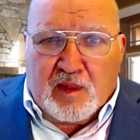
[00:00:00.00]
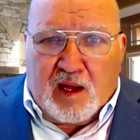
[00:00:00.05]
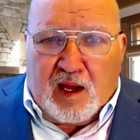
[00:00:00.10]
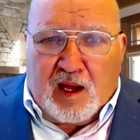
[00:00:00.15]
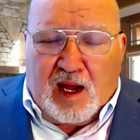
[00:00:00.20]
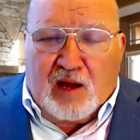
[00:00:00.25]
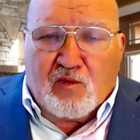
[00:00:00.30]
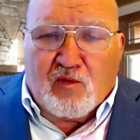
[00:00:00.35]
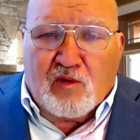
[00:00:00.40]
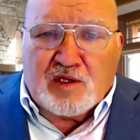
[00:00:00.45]

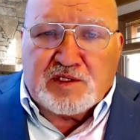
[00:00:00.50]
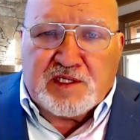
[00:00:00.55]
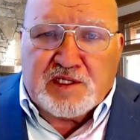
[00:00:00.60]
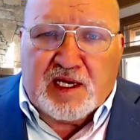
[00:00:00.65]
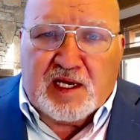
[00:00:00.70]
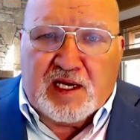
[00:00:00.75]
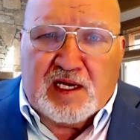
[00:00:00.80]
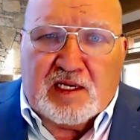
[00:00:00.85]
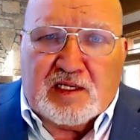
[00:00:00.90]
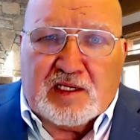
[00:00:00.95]
I once
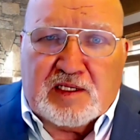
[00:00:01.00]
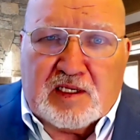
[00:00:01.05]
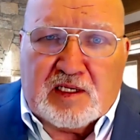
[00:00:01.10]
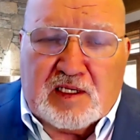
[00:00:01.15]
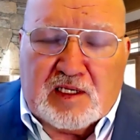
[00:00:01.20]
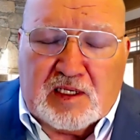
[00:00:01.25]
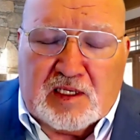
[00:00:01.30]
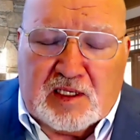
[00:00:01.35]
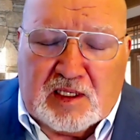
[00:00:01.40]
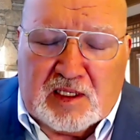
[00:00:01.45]
had
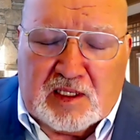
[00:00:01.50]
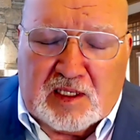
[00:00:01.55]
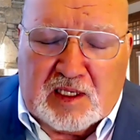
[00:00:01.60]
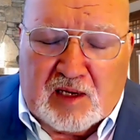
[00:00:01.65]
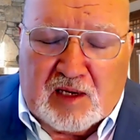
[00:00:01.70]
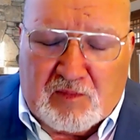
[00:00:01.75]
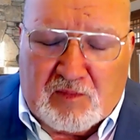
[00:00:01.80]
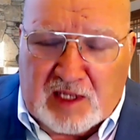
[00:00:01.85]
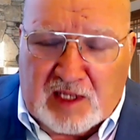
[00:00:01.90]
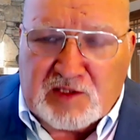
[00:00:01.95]
a
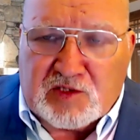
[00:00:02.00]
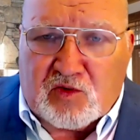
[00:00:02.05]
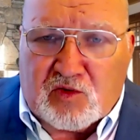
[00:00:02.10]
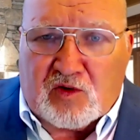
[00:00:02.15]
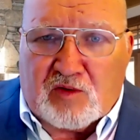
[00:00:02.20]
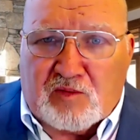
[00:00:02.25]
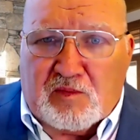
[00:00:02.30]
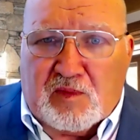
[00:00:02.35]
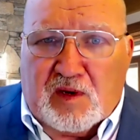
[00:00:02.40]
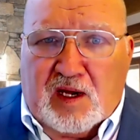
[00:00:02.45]
mentor
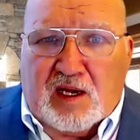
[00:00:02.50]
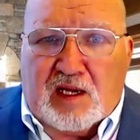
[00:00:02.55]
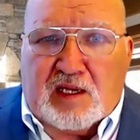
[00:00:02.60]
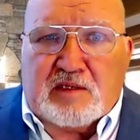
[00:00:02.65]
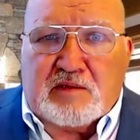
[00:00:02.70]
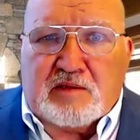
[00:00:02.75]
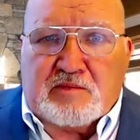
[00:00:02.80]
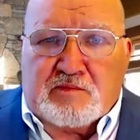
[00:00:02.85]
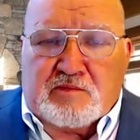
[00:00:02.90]
of mine